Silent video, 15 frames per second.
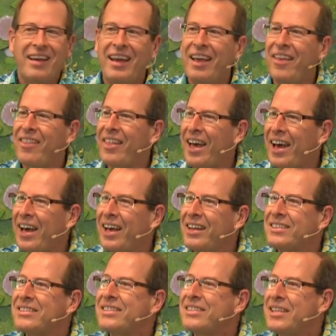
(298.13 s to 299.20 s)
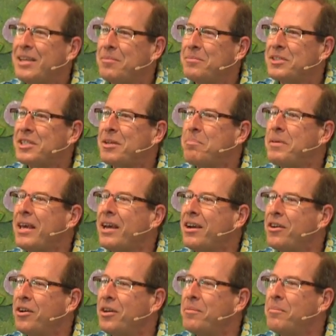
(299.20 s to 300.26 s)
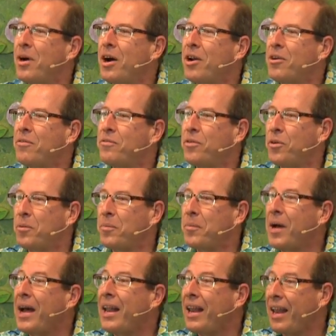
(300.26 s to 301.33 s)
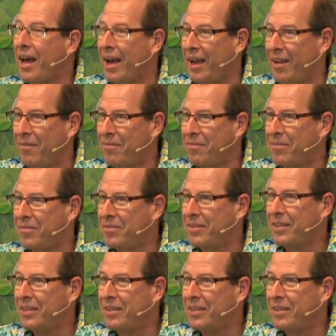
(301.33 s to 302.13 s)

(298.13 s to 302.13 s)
And that seems to be a good motto for my life.